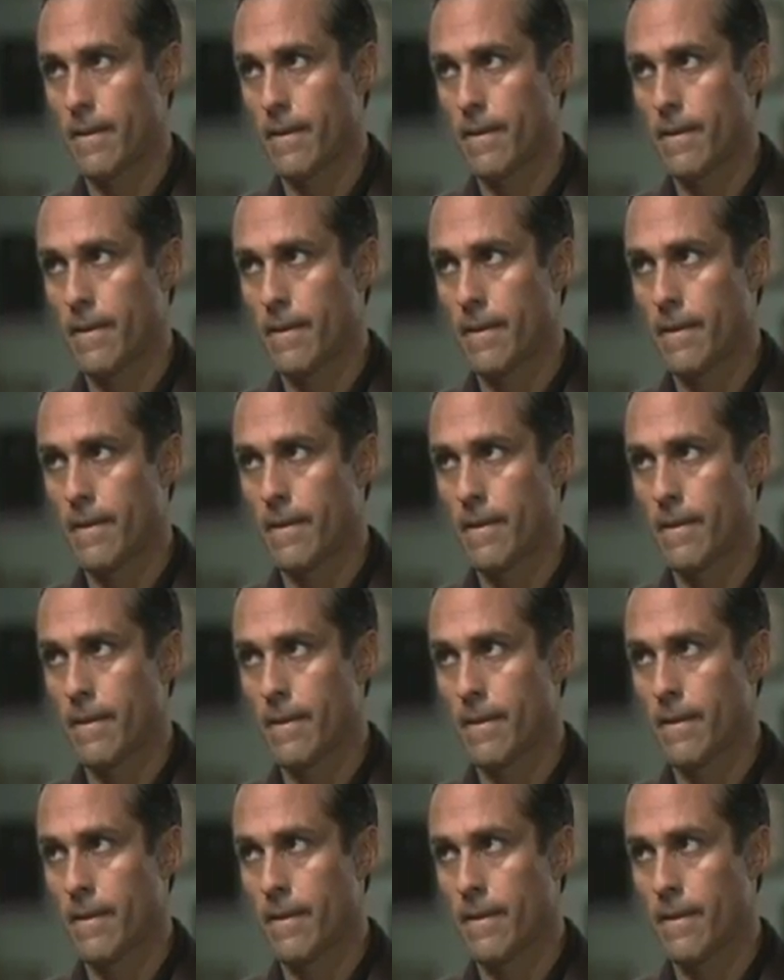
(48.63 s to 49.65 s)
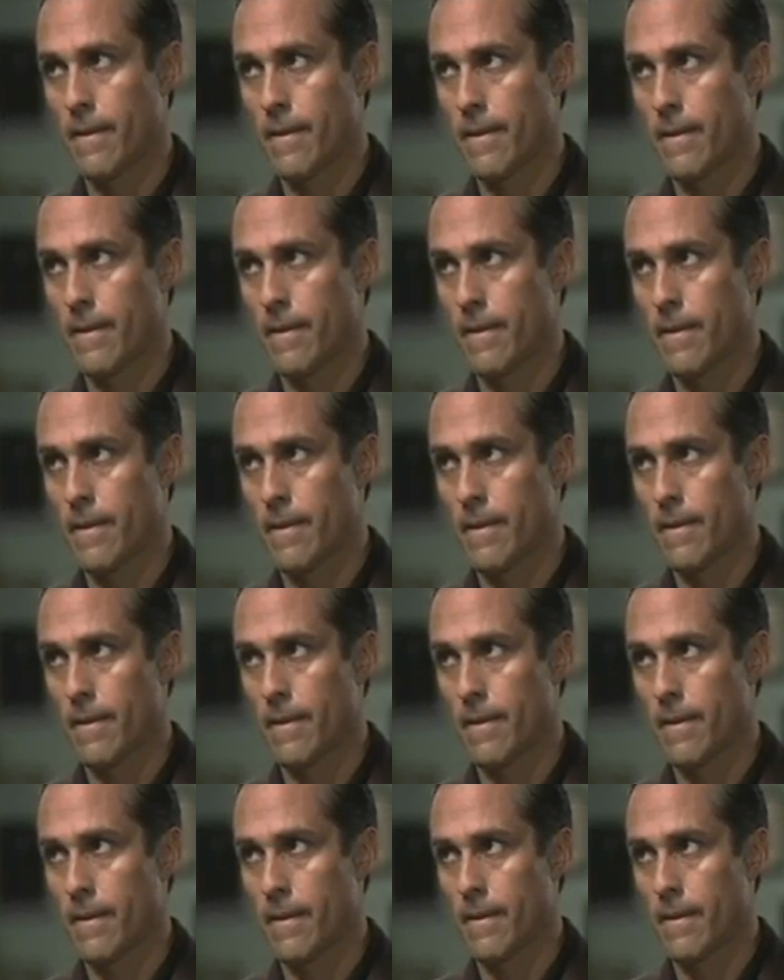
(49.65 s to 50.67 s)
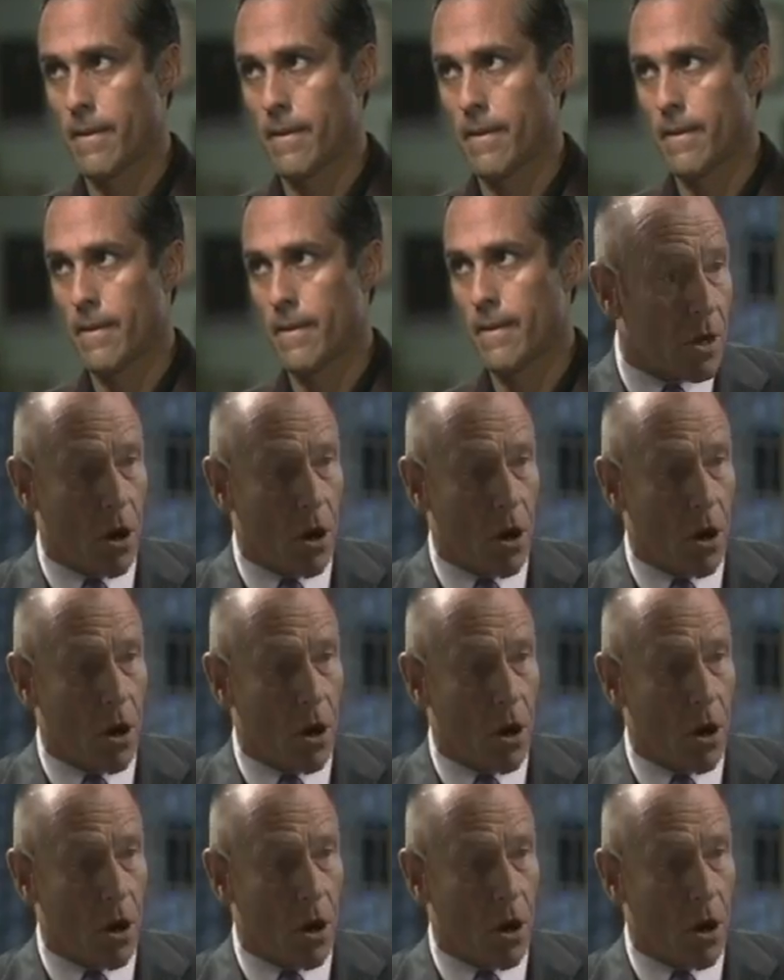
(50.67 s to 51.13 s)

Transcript: he's convinced that he killed his real father.